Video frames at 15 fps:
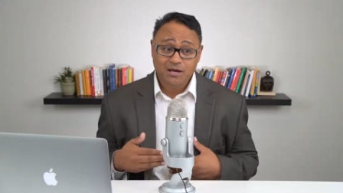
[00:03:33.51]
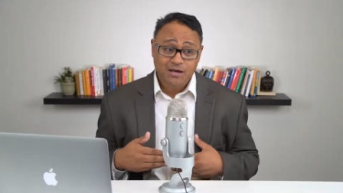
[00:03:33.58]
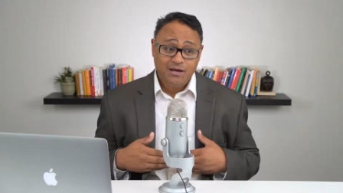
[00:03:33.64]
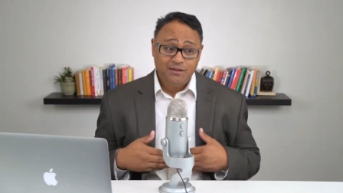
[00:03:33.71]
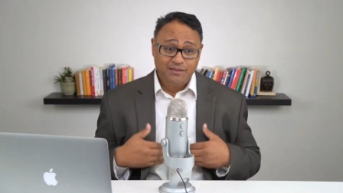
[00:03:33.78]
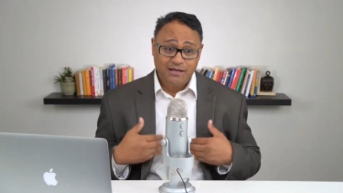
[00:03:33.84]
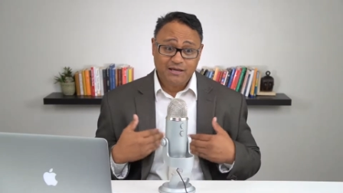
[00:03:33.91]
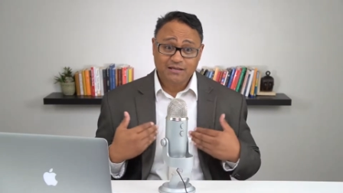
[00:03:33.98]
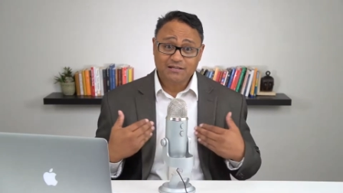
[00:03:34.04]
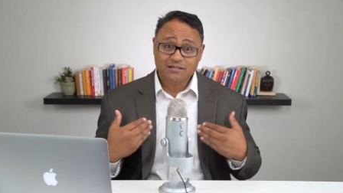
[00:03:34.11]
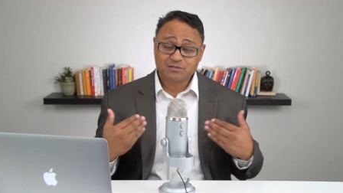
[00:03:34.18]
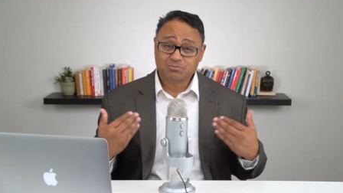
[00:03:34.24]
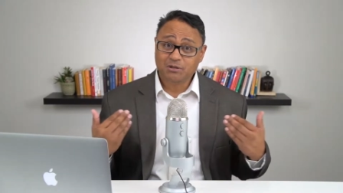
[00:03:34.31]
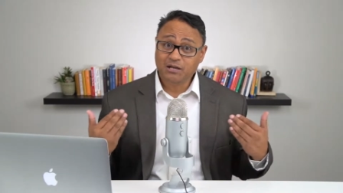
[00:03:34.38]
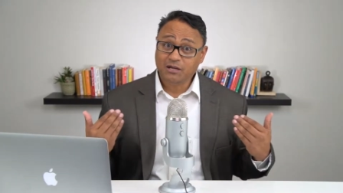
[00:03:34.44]
They can
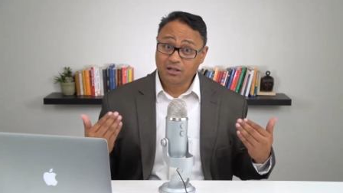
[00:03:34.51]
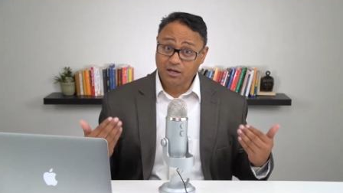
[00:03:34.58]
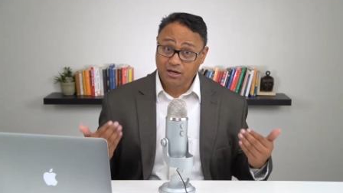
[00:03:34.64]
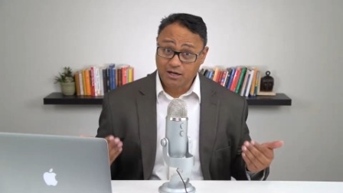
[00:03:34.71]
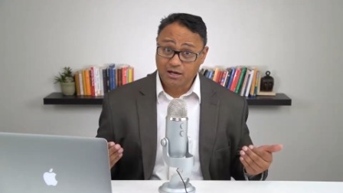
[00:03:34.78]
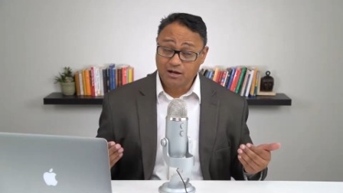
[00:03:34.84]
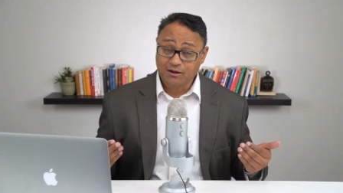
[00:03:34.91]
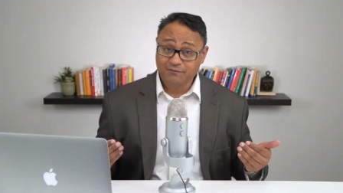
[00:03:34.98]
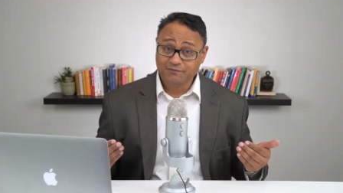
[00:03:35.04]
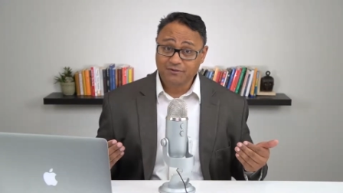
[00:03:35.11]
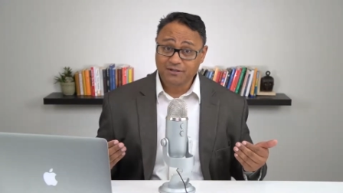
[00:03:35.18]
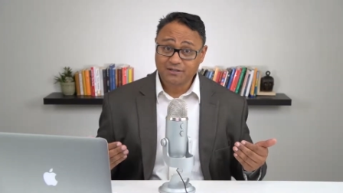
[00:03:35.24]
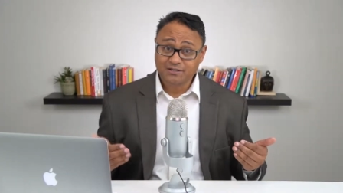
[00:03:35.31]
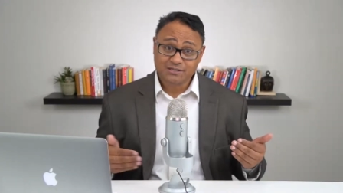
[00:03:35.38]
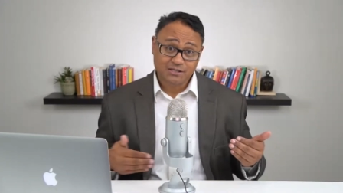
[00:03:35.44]
display a lot of
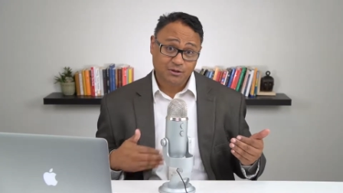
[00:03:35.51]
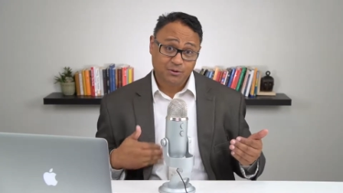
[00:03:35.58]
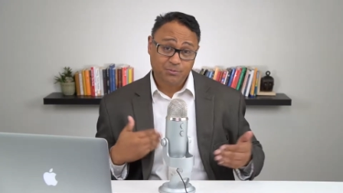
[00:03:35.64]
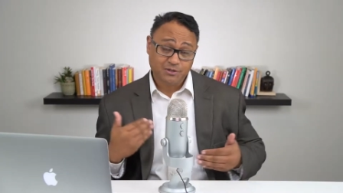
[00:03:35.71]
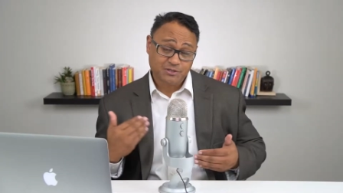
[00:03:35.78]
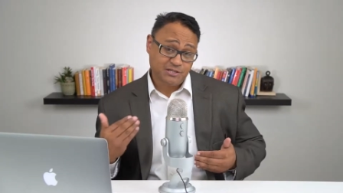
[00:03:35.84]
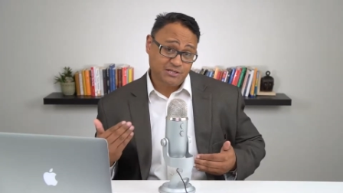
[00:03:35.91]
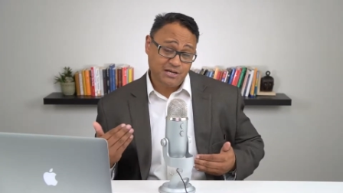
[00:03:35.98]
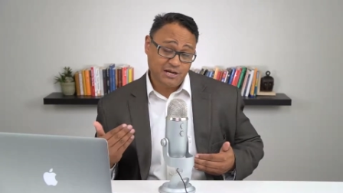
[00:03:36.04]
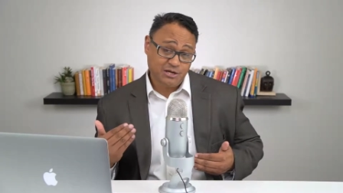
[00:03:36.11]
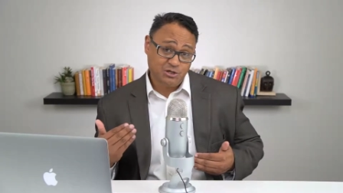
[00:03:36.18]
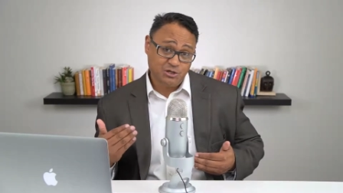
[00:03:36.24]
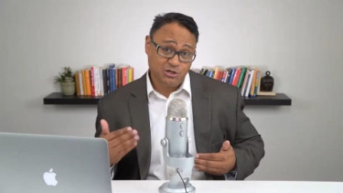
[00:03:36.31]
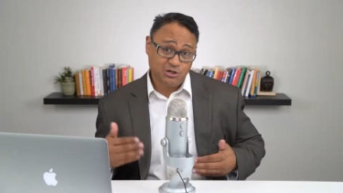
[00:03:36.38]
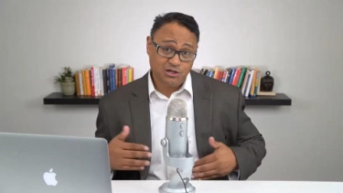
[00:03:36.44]
confidence in their
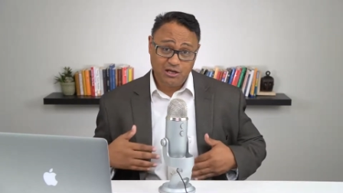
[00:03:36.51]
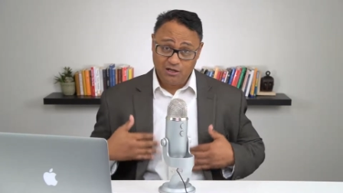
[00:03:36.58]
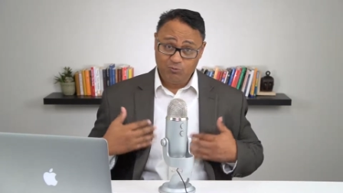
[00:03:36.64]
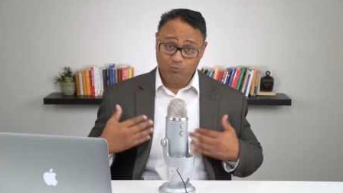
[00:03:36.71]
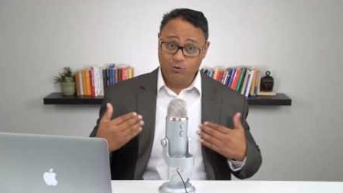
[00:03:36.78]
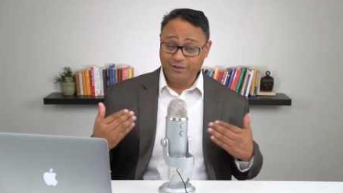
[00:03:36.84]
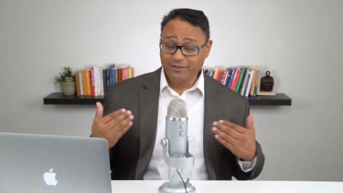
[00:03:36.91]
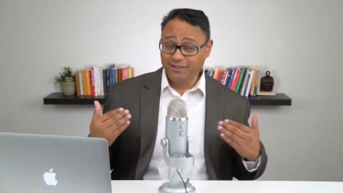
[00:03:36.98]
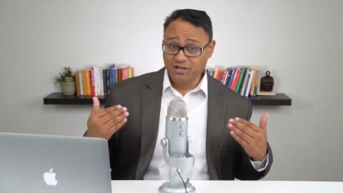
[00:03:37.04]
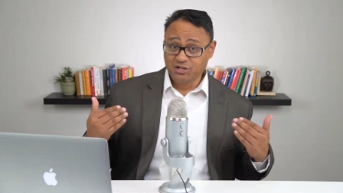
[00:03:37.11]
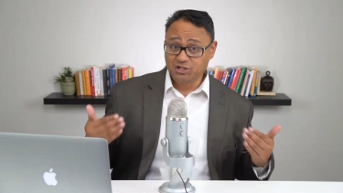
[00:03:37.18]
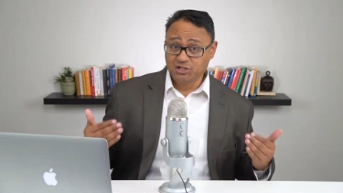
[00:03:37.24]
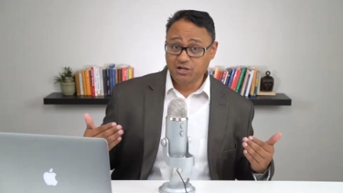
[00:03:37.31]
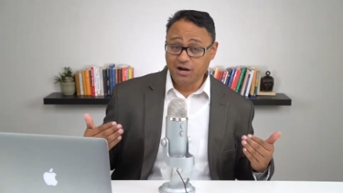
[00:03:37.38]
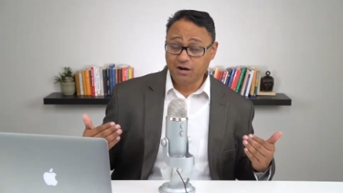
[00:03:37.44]
presentation, in what they
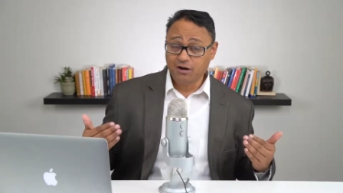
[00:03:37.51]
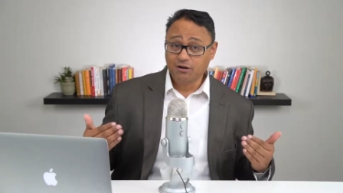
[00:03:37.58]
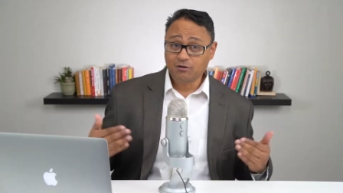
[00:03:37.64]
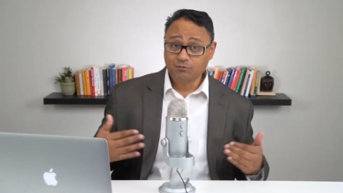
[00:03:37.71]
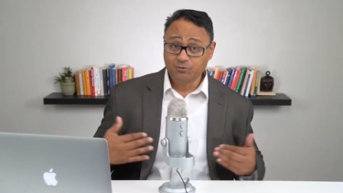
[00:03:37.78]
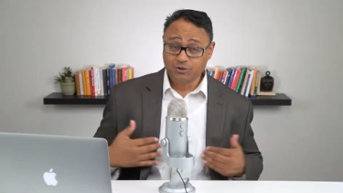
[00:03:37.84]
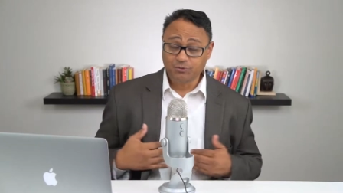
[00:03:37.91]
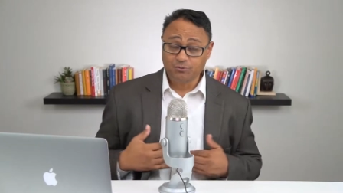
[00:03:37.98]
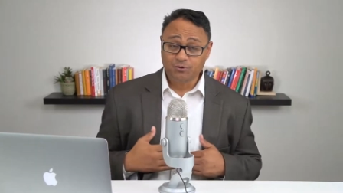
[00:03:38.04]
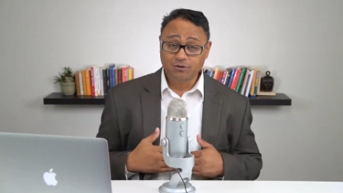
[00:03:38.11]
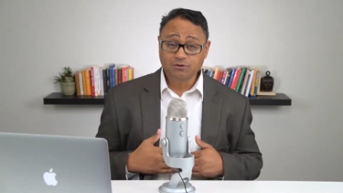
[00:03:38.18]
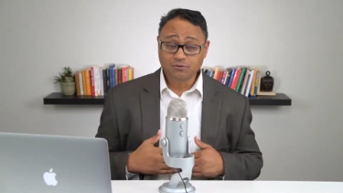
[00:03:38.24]
share with the world.